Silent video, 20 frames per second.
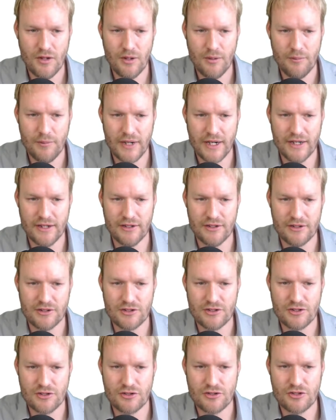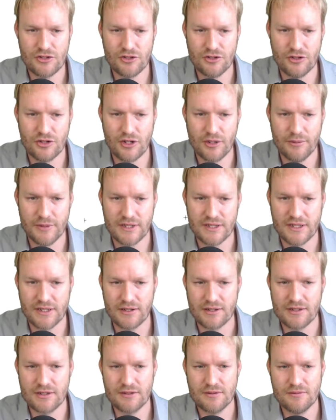minus
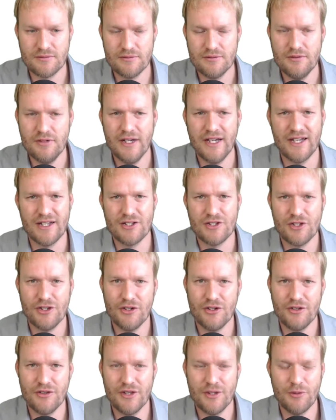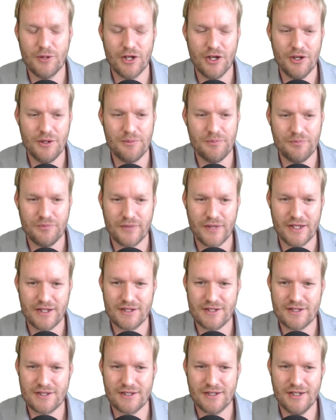2.6. Okay, so there we go.
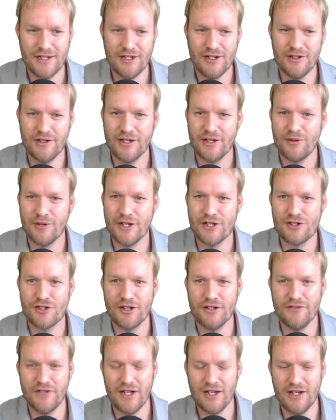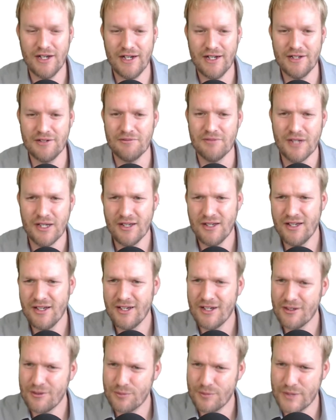That's our equation of our line.
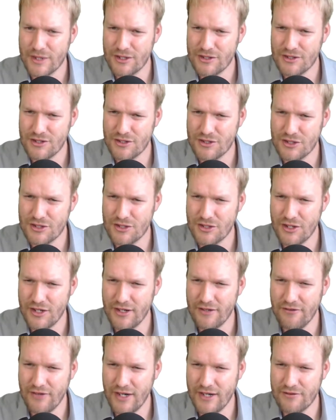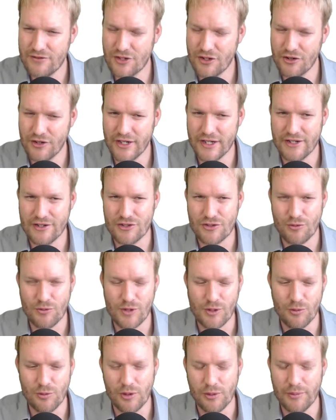Because this is 35 degrees,
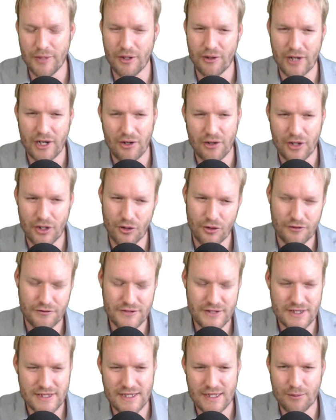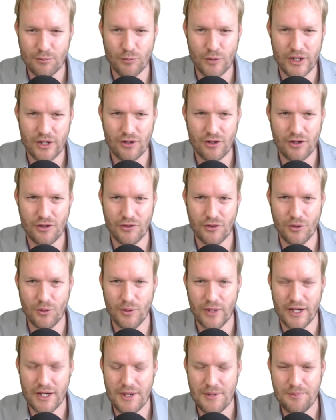we will be rounding off somewhere along the
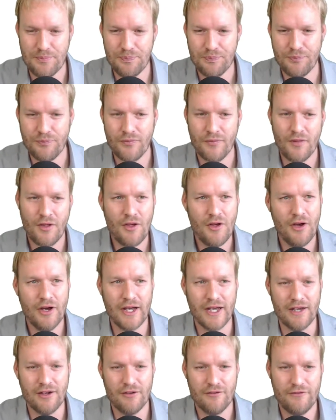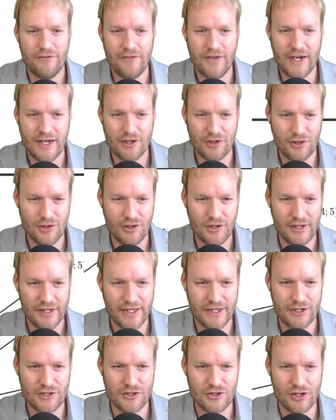way. Okay, final
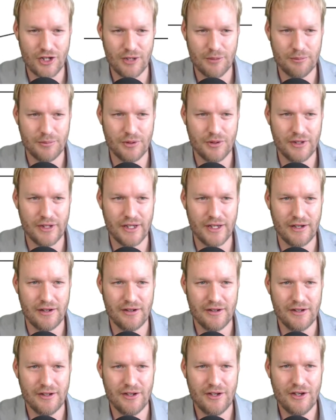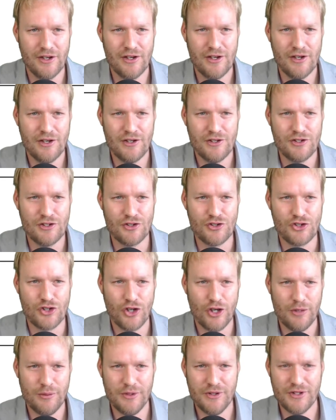example here.
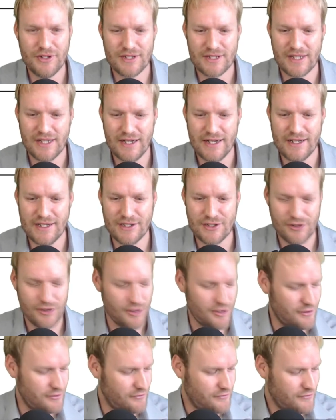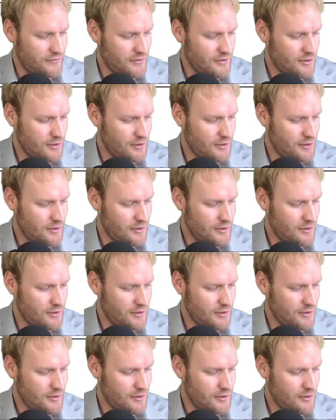Determine the size of